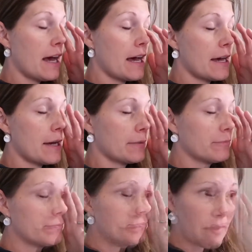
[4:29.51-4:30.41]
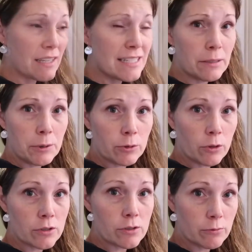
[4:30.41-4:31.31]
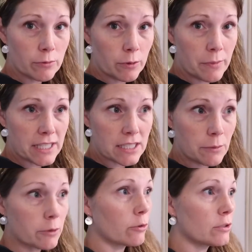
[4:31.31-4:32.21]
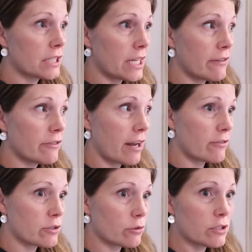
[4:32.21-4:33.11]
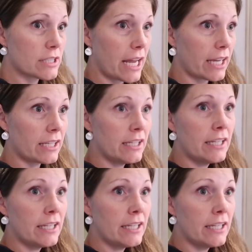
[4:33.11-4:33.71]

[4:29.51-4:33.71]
Um, cinnamon rolls. We'll make cinnamon rolls today for an after school snack.